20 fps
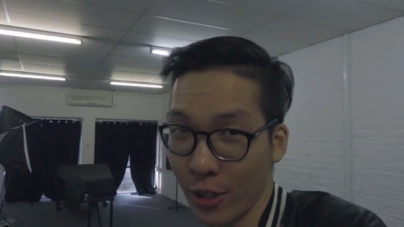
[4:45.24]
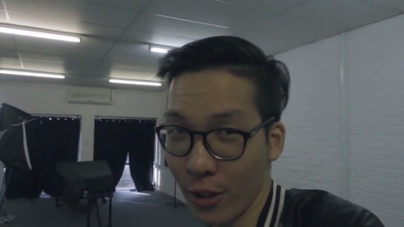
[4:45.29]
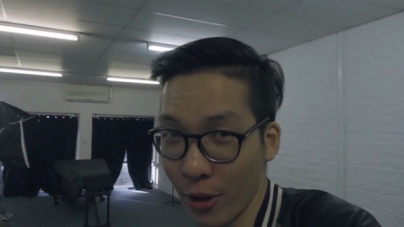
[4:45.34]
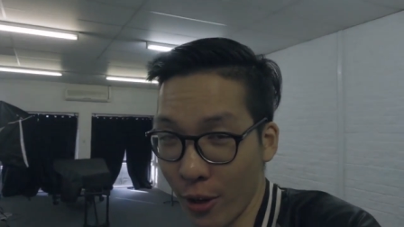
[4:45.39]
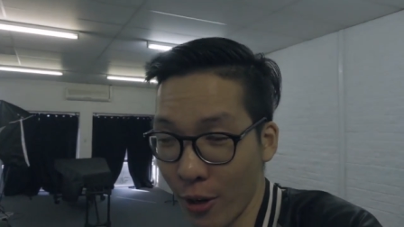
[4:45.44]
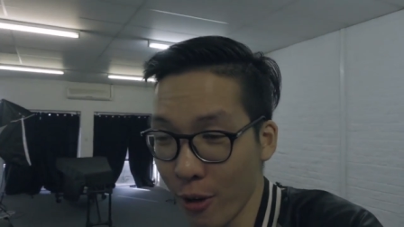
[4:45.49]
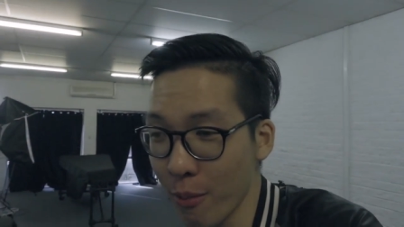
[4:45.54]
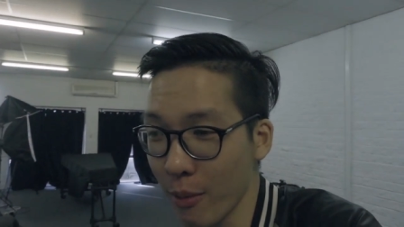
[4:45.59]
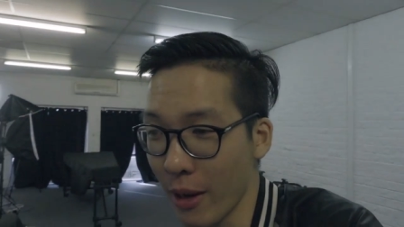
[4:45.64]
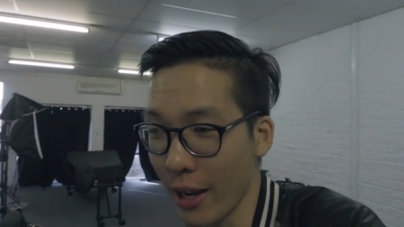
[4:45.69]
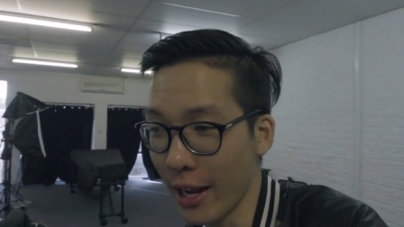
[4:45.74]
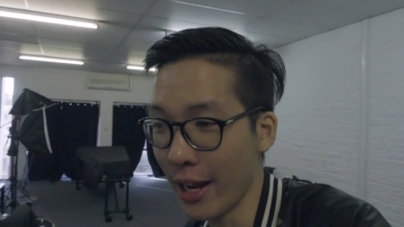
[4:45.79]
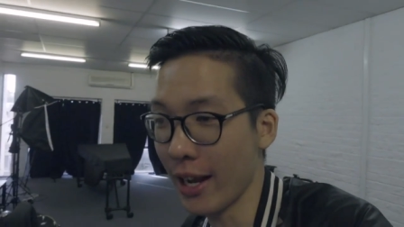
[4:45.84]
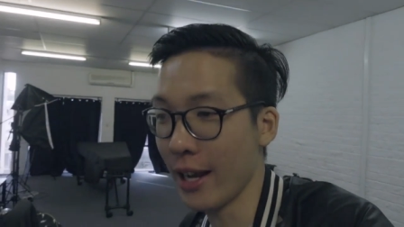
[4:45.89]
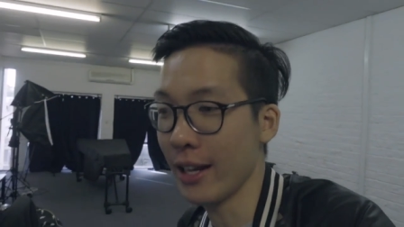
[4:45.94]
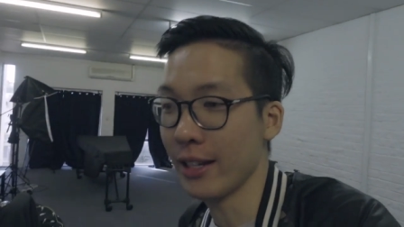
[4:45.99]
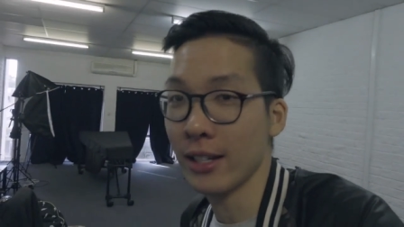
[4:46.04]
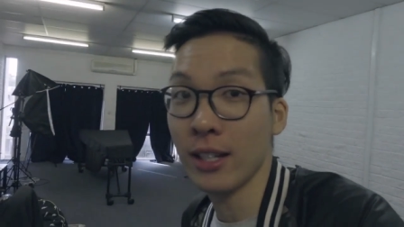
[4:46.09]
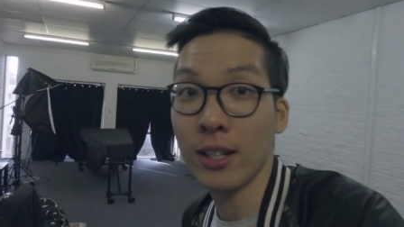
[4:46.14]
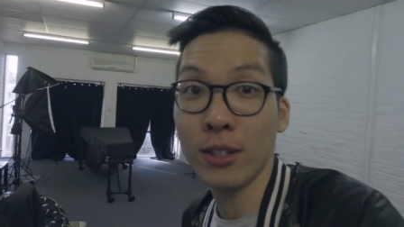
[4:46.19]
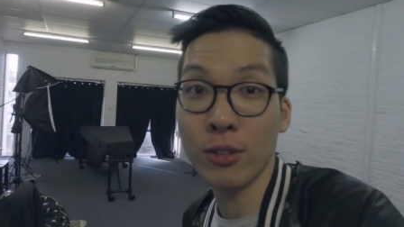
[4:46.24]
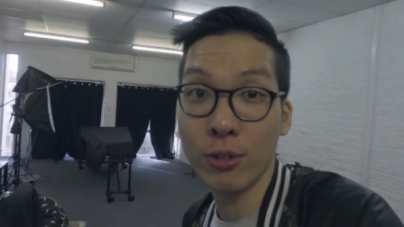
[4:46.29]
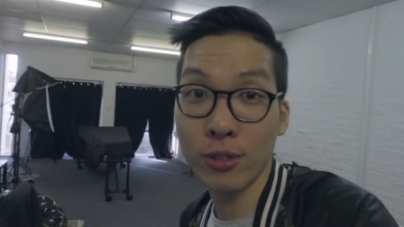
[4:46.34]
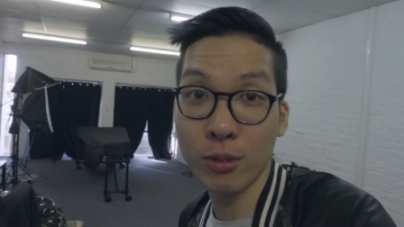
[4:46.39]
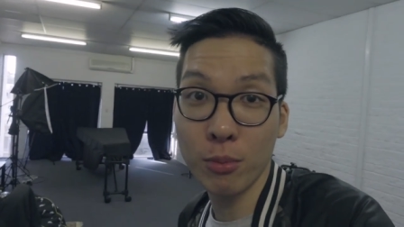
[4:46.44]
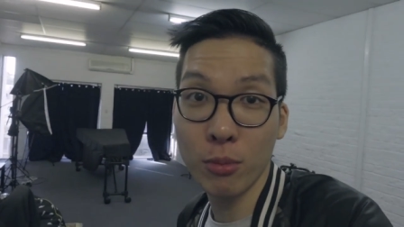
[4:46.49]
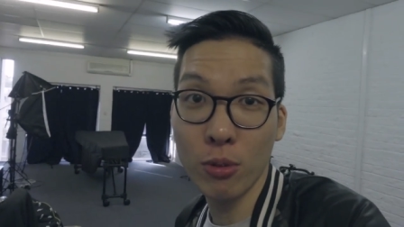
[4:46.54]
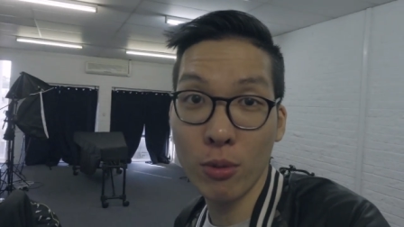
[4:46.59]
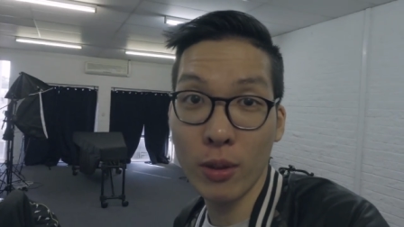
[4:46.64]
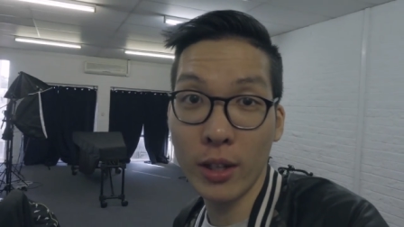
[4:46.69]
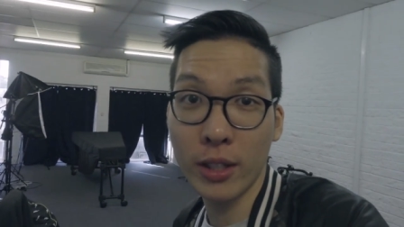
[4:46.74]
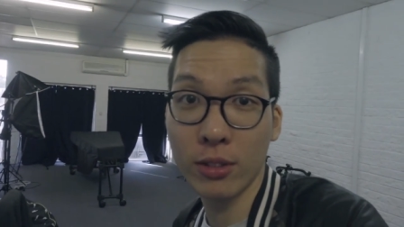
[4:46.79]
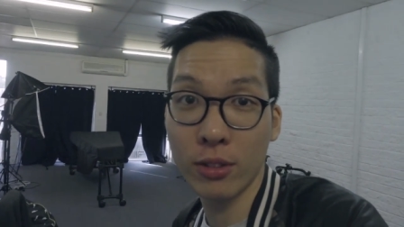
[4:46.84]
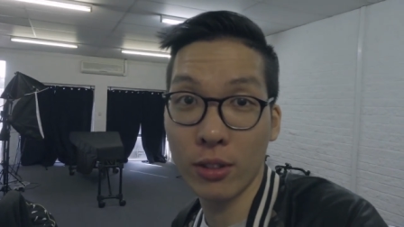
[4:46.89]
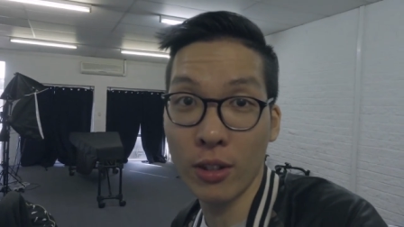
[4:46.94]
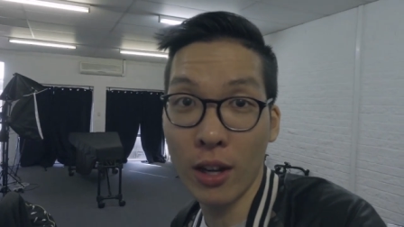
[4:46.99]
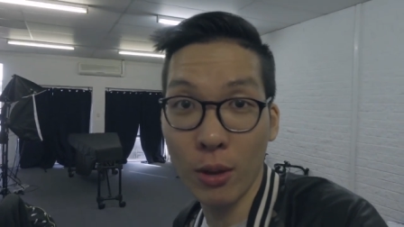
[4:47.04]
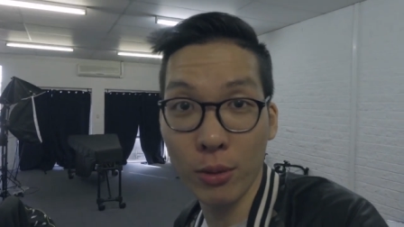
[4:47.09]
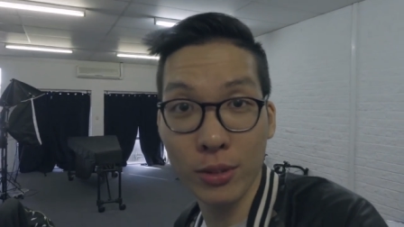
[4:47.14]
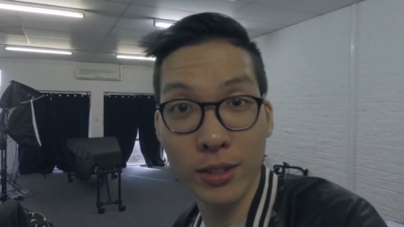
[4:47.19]
go home and do some more work,
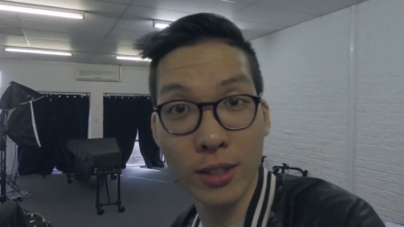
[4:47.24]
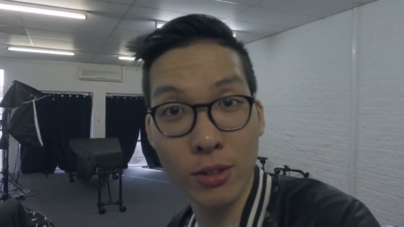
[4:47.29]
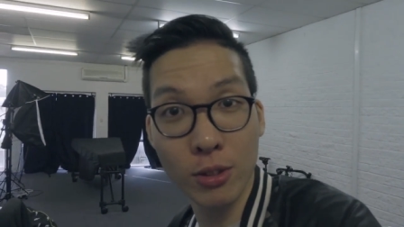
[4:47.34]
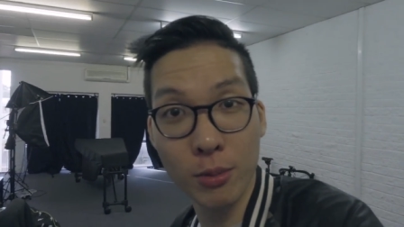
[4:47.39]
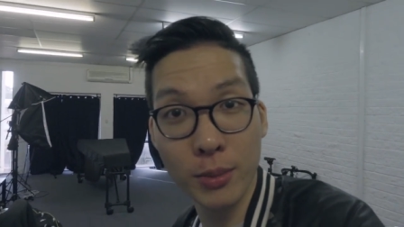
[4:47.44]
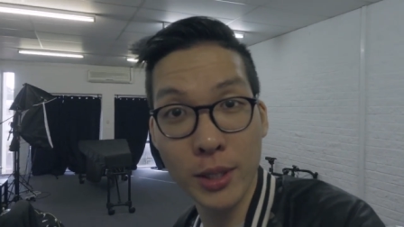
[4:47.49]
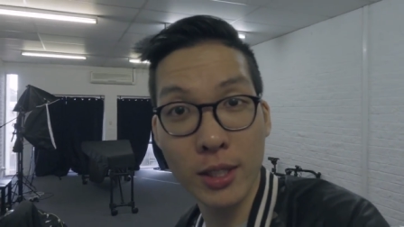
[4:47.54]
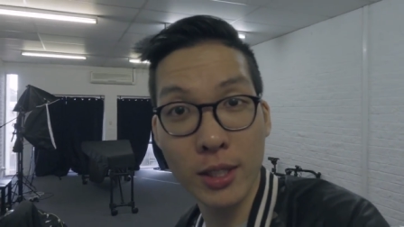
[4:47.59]
so I'll see you in a